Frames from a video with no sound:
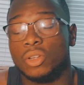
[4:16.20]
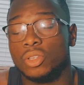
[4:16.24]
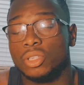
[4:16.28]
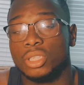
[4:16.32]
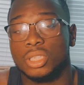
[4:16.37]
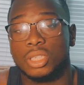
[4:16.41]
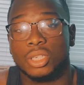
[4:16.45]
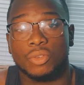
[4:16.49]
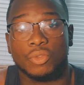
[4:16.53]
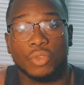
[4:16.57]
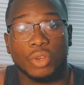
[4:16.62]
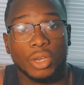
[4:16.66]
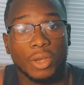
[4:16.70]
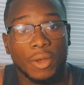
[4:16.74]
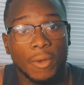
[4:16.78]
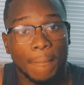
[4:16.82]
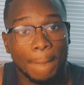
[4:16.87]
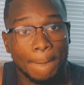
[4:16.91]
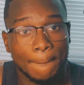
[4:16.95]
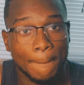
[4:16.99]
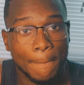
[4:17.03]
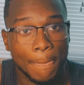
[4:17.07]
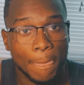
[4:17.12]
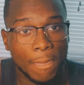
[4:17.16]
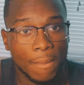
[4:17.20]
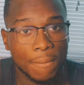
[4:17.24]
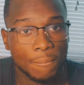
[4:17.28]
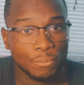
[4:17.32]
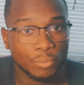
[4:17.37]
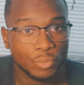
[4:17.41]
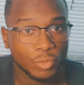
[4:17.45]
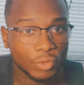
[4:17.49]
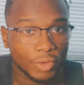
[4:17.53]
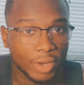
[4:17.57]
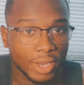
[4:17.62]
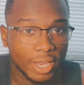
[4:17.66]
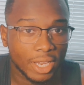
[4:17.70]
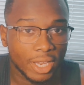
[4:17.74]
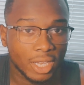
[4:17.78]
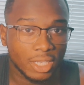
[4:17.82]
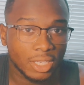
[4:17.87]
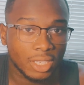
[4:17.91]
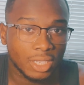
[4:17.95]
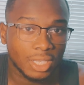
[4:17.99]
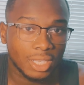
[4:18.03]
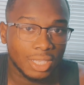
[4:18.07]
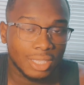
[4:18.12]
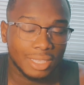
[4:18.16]
on your career, right?
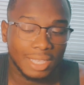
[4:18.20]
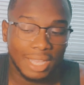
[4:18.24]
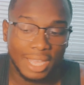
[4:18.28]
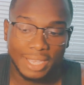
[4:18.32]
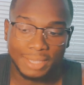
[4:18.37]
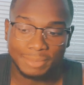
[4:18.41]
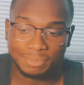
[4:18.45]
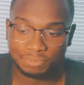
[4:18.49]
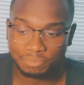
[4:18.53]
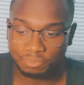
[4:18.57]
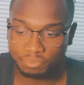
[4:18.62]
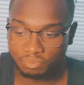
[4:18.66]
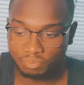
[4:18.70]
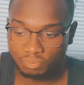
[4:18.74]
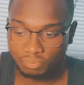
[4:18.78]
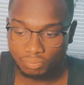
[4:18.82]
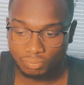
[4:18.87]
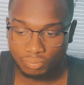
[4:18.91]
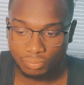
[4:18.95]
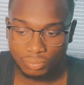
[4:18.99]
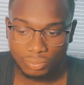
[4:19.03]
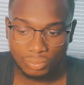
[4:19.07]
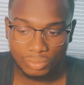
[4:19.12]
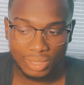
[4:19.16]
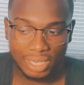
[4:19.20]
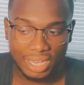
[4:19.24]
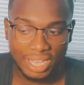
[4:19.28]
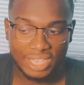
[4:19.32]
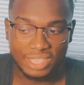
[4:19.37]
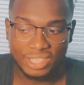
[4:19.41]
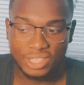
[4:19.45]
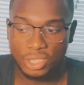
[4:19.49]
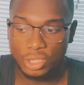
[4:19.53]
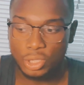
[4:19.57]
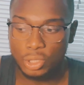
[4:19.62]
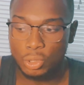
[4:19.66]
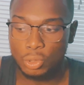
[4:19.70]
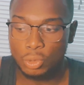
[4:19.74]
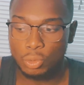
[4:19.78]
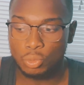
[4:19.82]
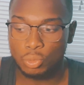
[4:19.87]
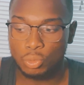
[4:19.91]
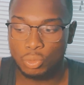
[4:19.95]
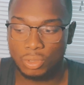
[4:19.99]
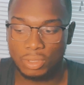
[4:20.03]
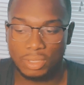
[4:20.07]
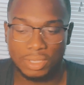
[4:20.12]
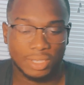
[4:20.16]
Like
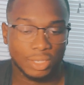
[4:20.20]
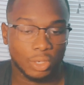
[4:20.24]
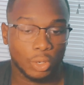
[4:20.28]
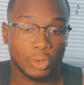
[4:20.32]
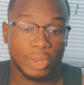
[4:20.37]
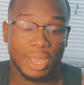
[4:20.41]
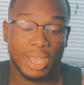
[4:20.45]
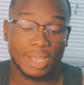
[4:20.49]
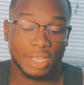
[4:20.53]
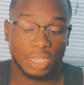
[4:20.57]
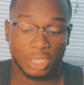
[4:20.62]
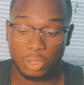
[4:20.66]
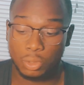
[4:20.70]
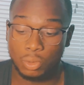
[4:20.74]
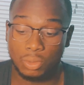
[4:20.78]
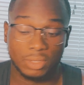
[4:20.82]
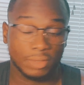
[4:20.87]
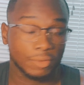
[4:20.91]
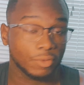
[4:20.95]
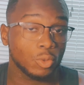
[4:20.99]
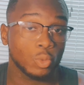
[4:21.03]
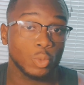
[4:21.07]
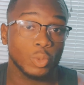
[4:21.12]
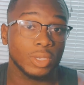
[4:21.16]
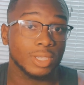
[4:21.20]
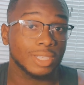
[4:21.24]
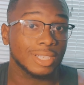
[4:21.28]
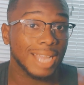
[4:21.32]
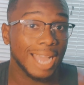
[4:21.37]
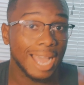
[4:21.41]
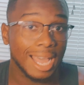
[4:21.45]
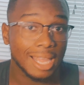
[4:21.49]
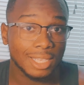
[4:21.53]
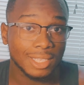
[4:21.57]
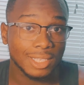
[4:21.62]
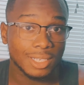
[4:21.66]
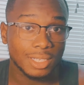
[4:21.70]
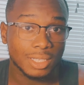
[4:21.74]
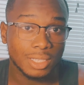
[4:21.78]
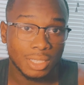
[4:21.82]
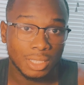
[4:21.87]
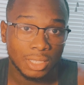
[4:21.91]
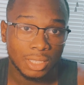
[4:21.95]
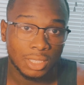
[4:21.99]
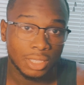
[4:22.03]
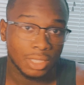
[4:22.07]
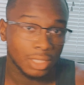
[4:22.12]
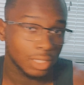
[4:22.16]
so that includes if you were in college,
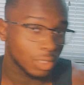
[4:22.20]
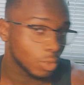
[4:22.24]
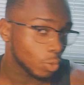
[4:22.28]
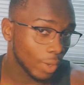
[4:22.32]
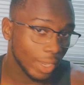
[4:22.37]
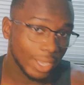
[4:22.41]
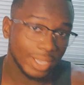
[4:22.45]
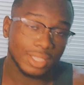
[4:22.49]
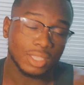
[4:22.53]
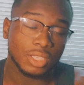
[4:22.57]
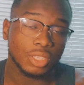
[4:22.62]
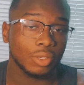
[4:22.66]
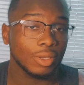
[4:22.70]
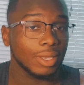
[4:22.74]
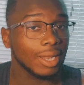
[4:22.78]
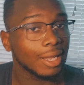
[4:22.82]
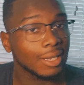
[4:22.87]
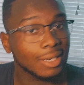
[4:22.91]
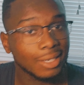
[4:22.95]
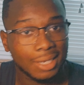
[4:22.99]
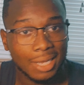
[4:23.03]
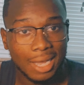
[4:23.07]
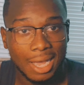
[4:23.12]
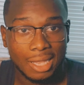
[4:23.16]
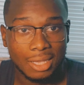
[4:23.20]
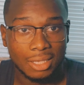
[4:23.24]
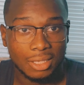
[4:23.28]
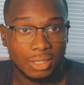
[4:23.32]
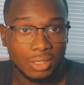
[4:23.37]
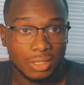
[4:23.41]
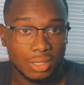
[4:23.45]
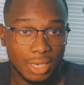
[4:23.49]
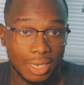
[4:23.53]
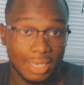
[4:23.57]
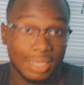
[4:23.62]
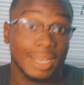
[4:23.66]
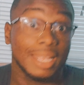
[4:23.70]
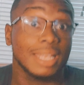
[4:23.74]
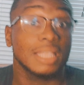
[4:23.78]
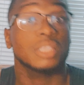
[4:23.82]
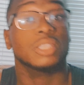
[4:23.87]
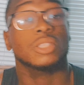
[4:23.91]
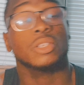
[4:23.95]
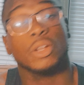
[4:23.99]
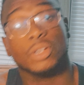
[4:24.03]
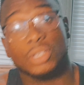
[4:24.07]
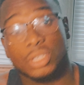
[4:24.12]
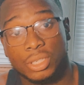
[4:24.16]
wait until you get out of college and then
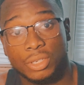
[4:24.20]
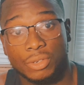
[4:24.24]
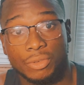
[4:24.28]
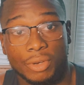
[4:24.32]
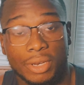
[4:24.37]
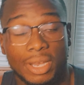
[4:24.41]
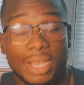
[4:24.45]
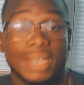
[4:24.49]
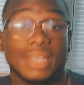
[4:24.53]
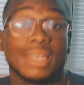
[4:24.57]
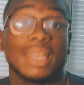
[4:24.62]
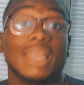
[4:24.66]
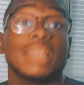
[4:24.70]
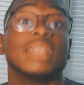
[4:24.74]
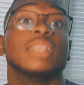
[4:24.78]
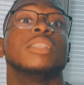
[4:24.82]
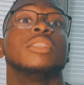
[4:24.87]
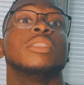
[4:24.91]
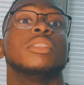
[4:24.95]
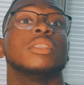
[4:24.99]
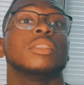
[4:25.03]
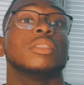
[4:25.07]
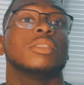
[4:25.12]
start your career, and then